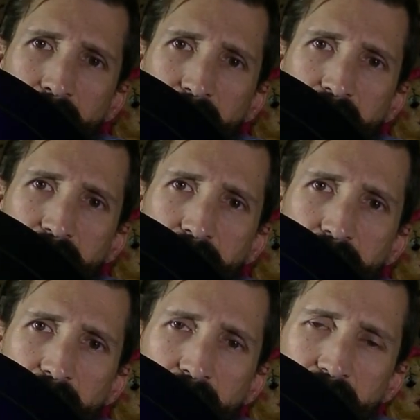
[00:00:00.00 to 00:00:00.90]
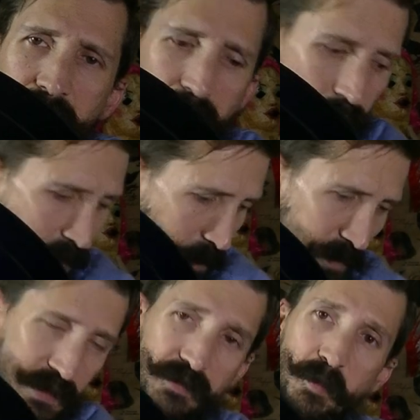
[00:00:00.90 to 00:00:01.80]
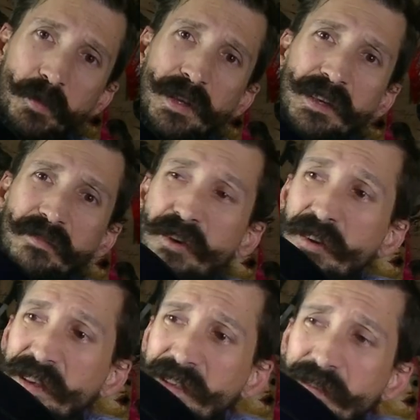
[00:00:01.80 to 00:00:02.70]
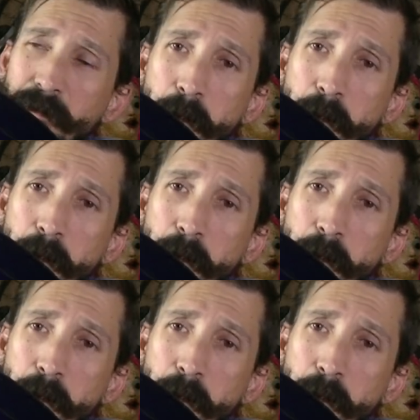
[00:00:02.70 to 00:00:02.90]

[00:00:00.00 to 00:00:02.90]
Okay, so now let's see what happens if you put any fog in it.